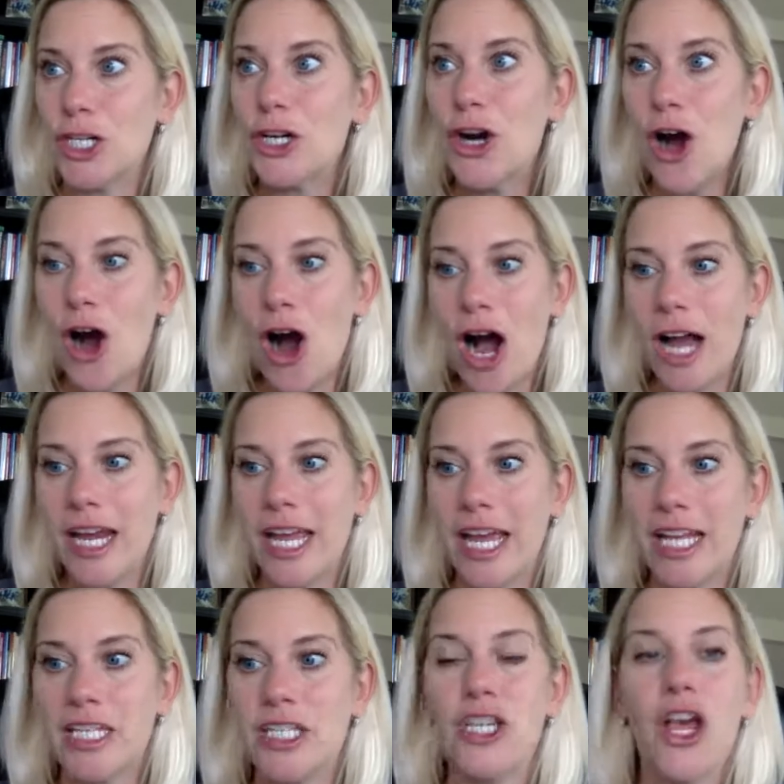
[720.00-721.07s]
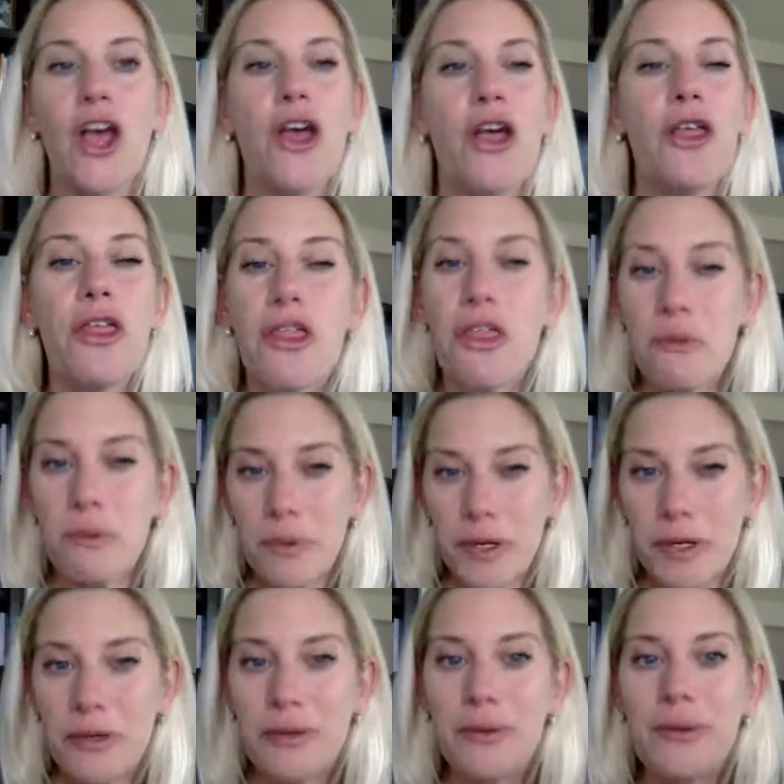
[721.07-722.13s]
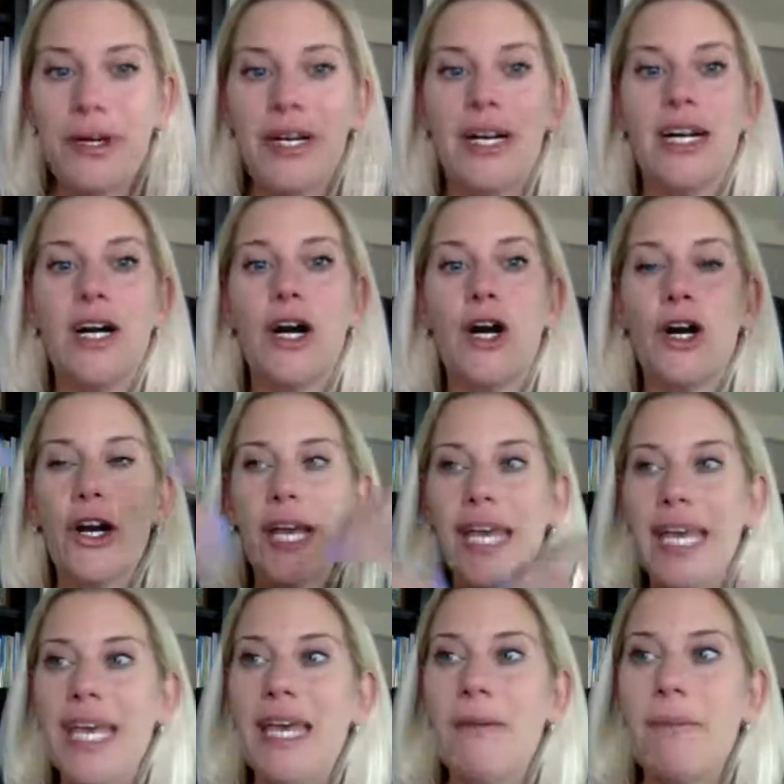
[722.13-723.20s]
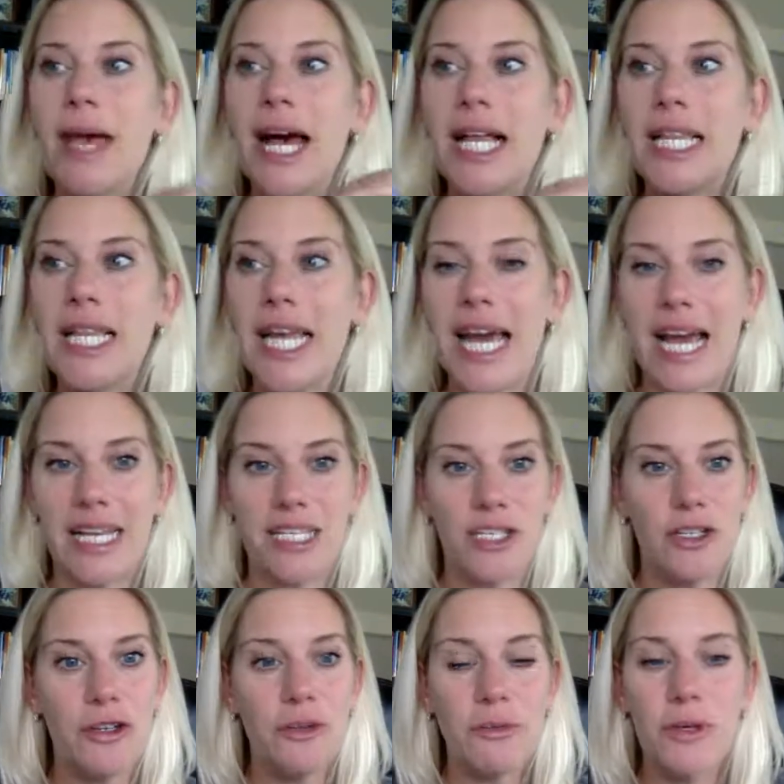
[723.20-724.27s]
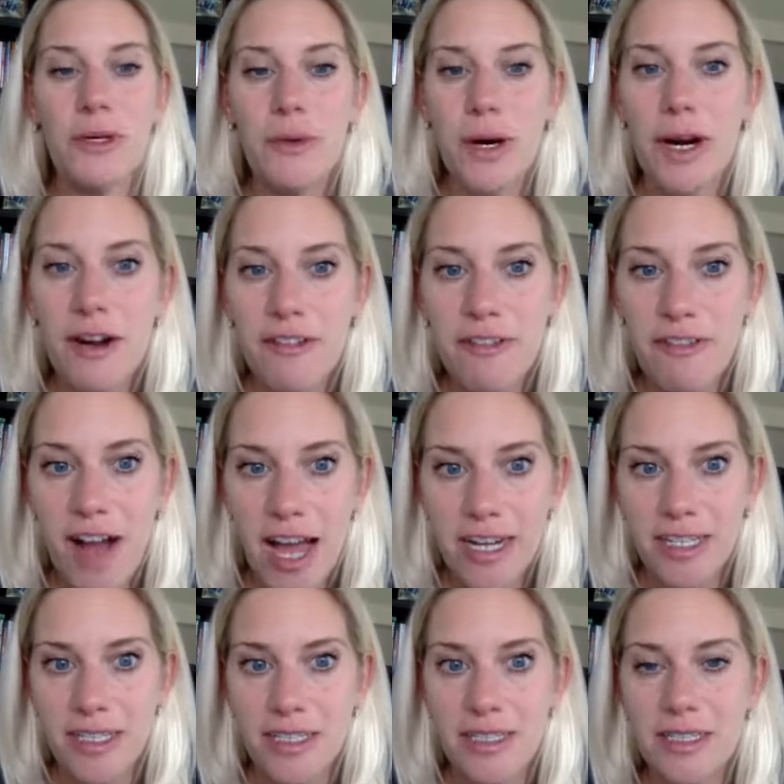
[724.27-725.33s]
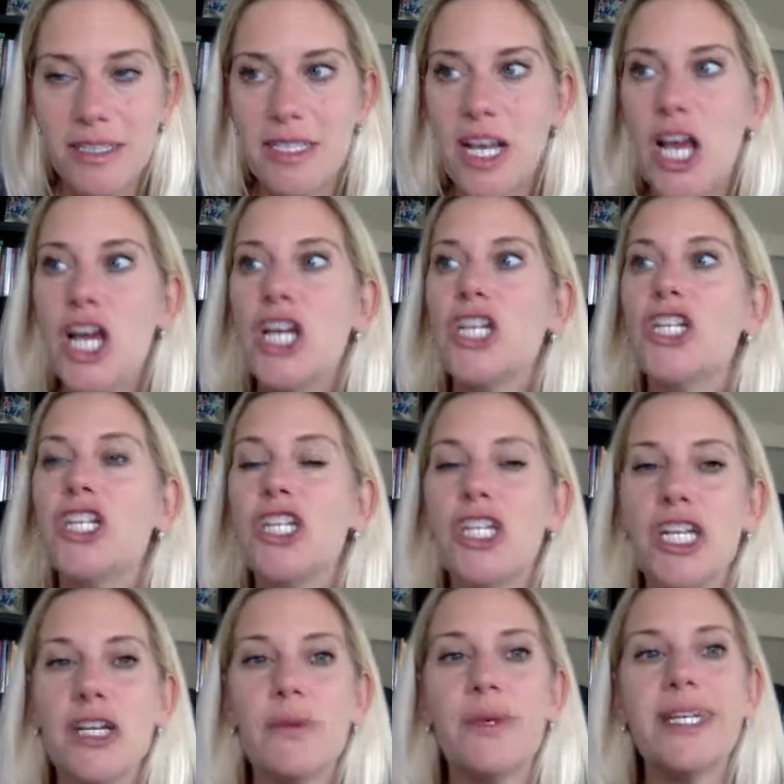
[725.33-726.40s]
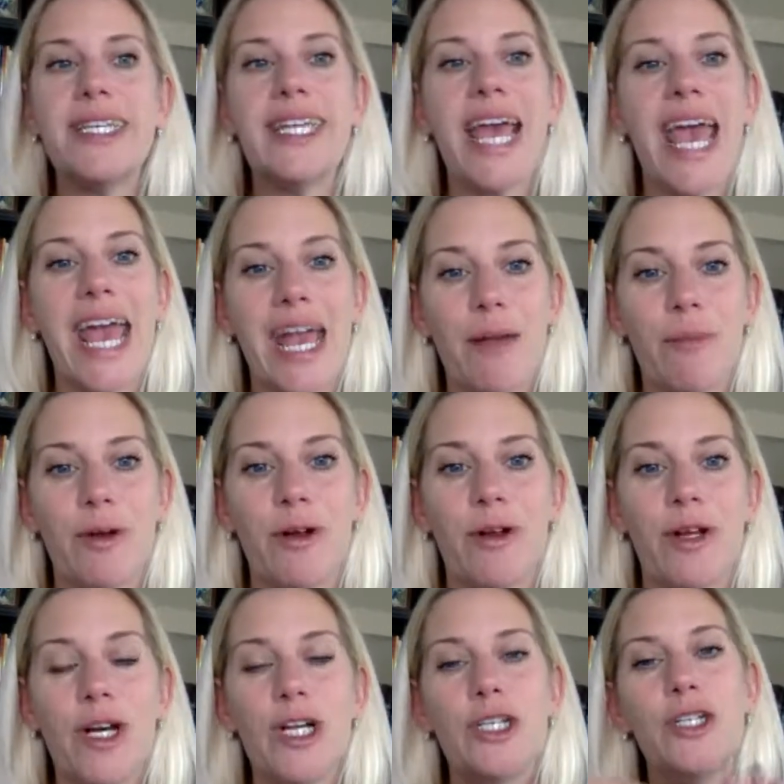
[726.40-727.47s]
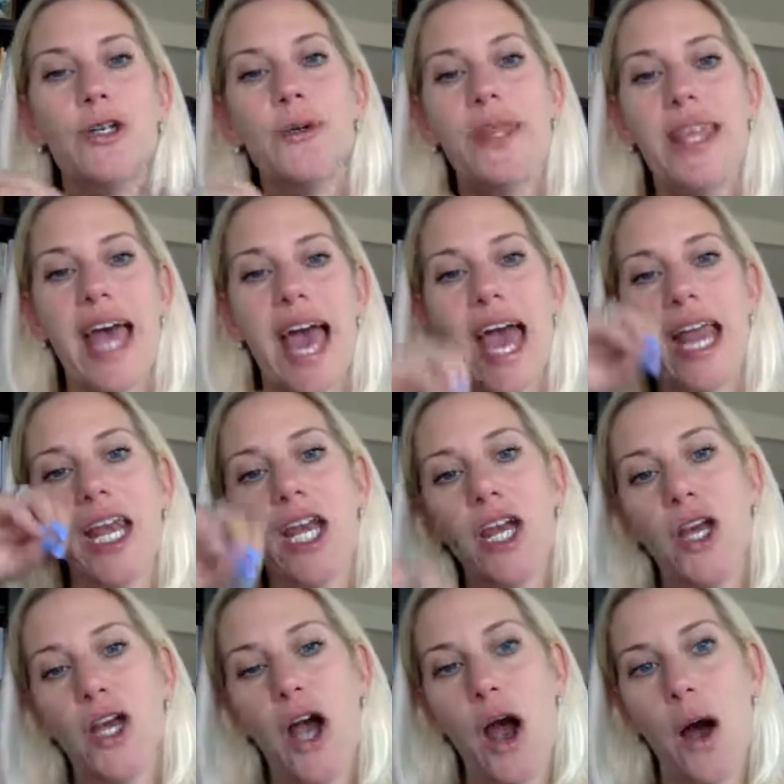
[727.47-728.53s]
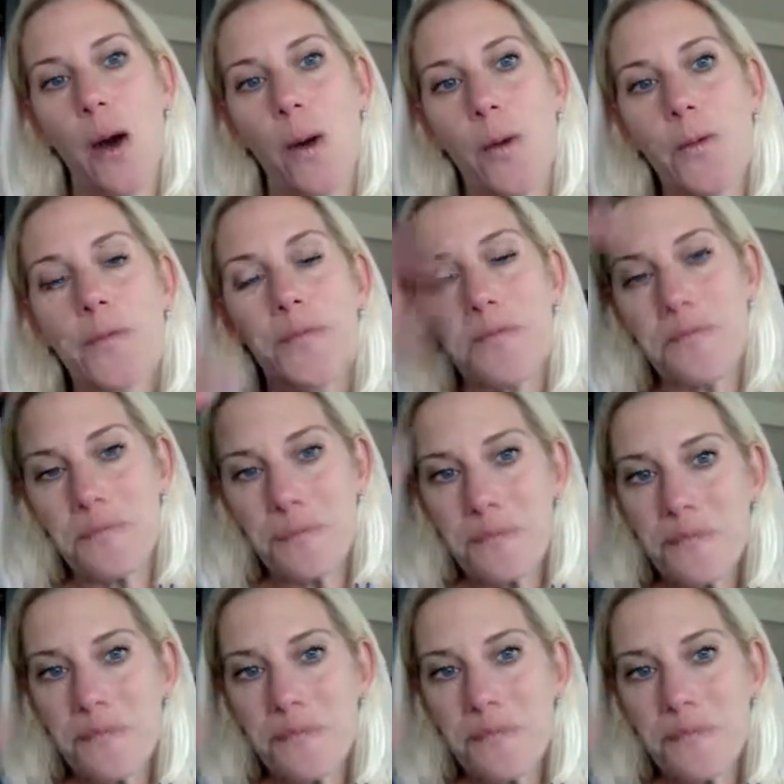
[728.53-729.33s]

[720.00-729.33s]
her audience through her email list, through her funnels, she was able to then go